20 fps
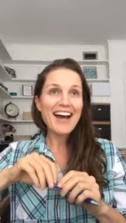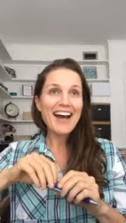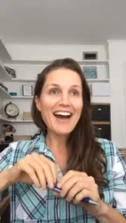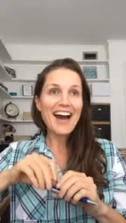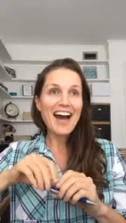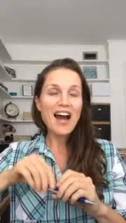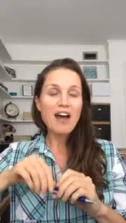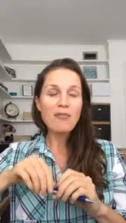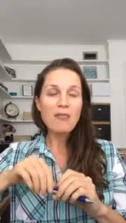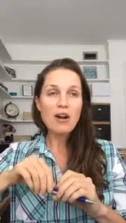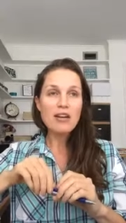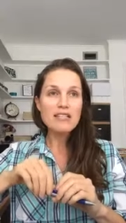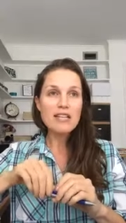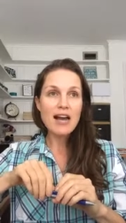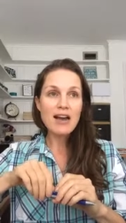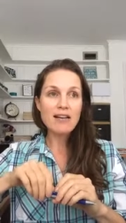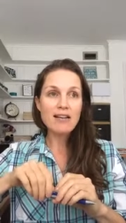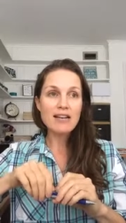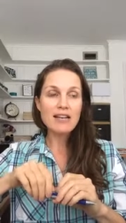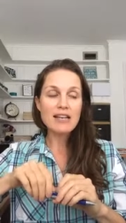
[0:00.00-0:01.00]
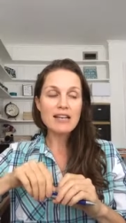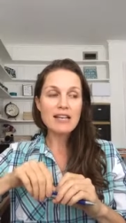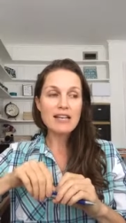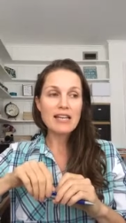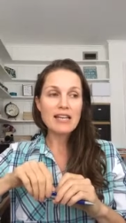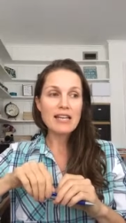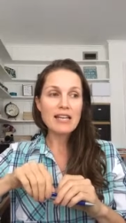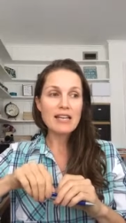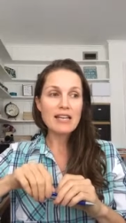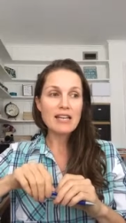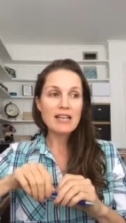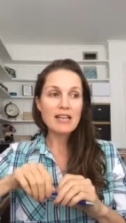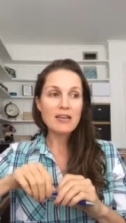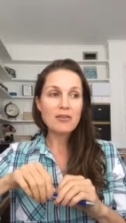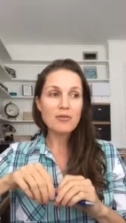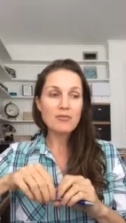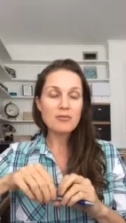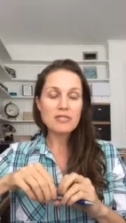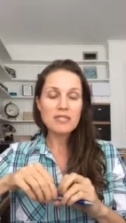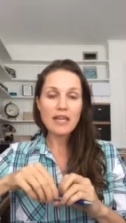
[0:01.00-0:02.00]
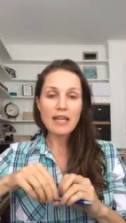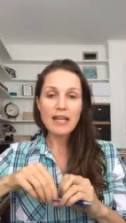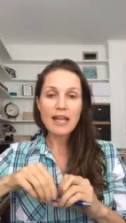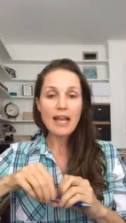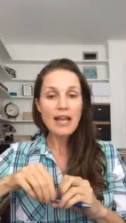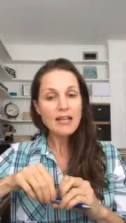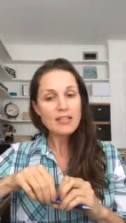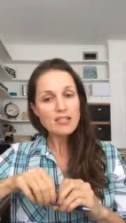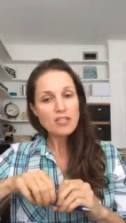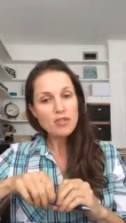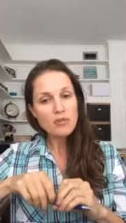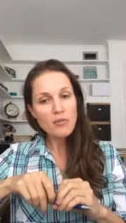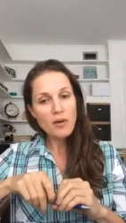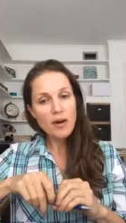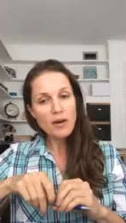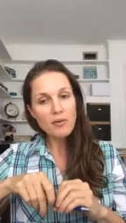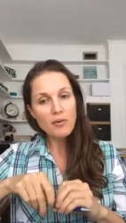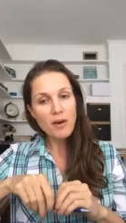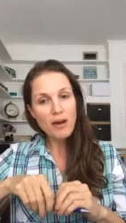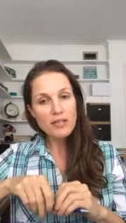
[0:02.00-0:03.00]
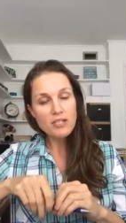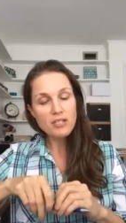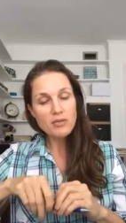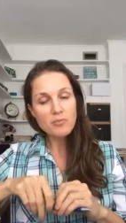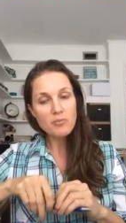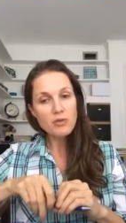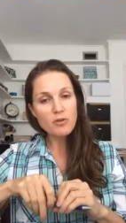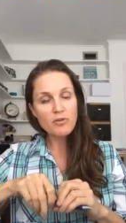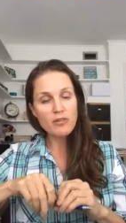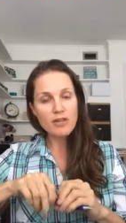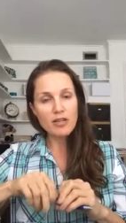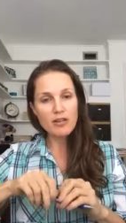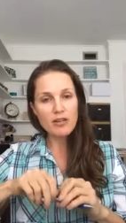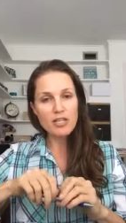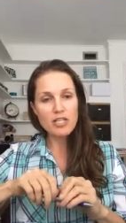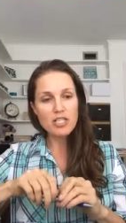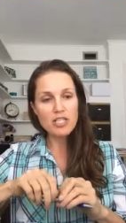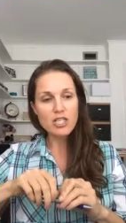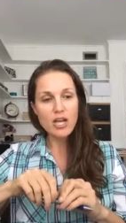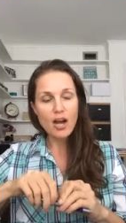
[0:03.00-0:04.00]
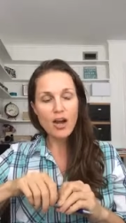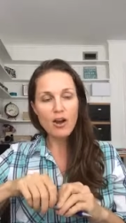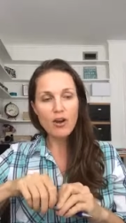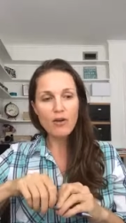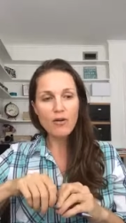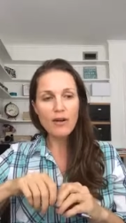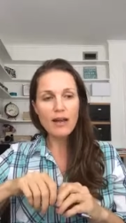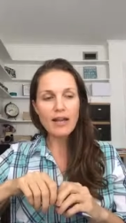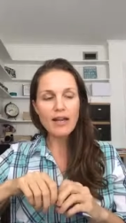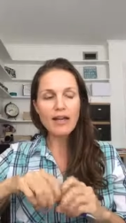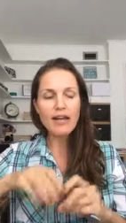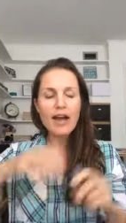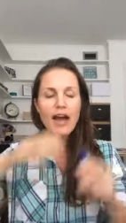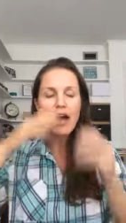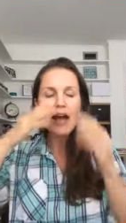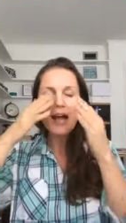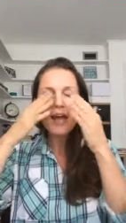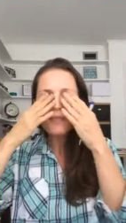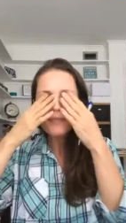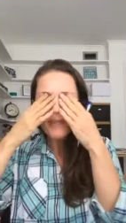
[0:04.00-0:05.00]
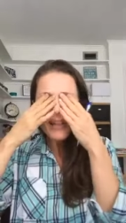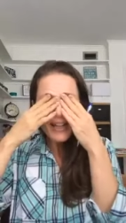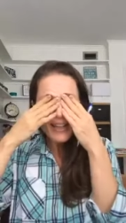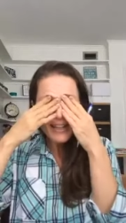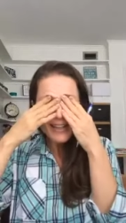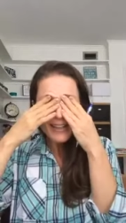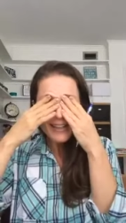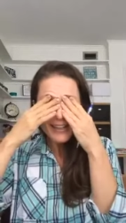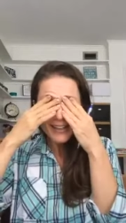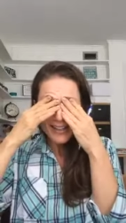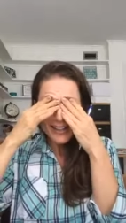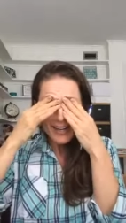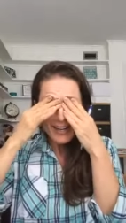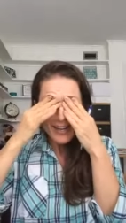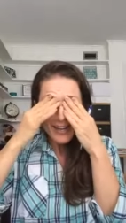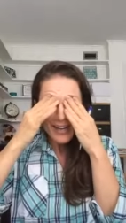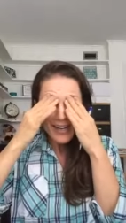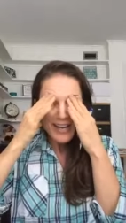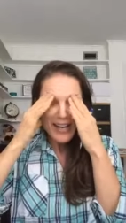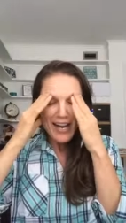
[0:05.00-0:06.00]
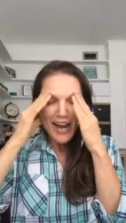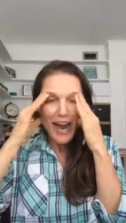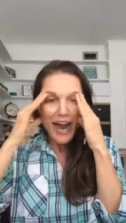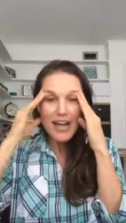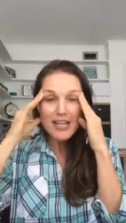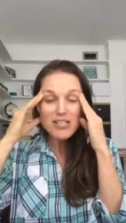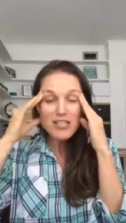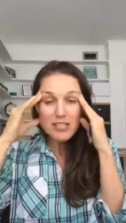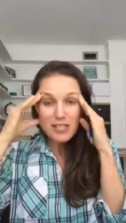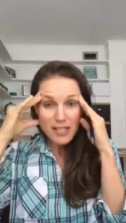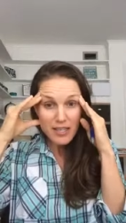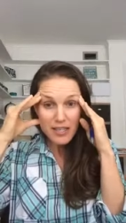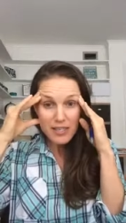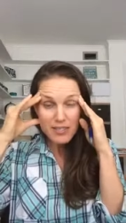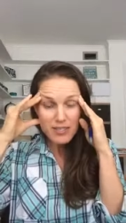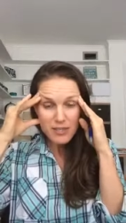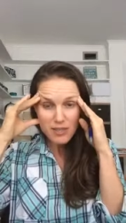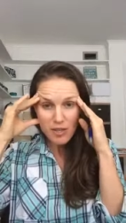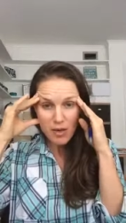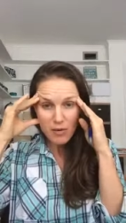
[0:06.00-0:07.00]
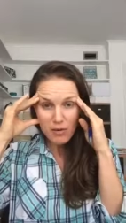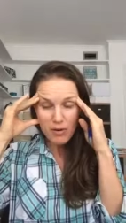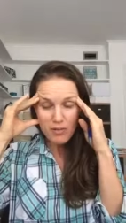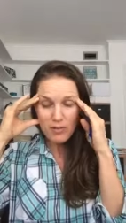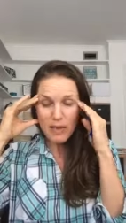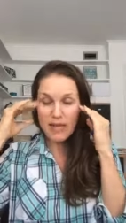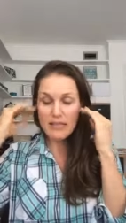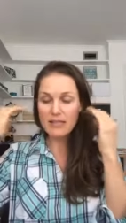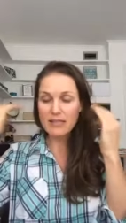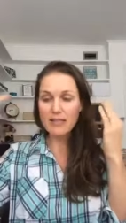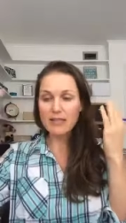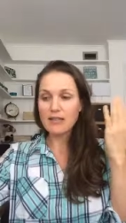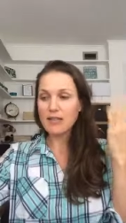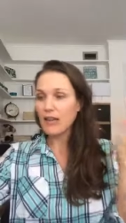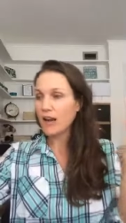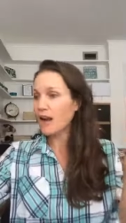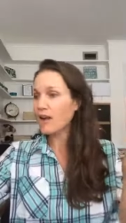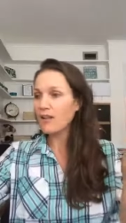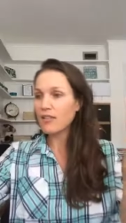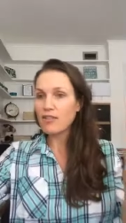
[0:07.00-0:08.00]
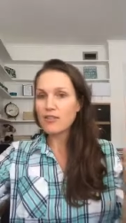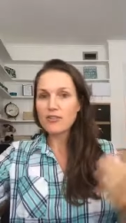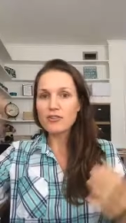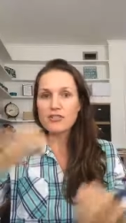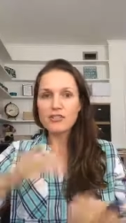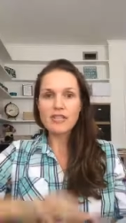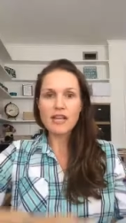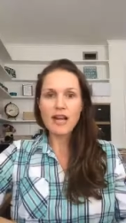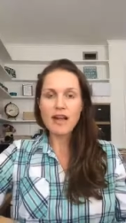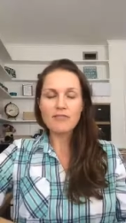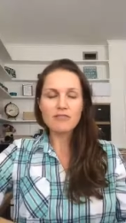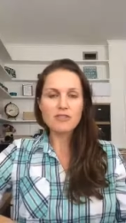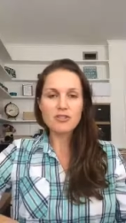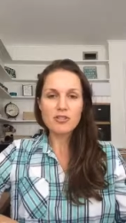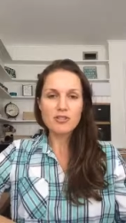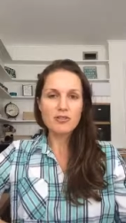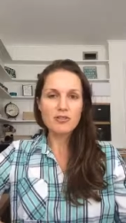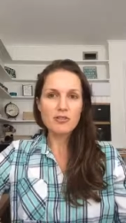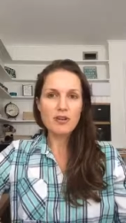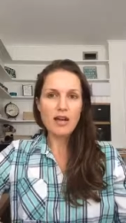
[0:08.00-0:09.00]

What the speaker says: I walked out and he was like, hey, do you want to watch a movie or a show? And I'm like, I just think it's so amazing that on a Thursday afternoon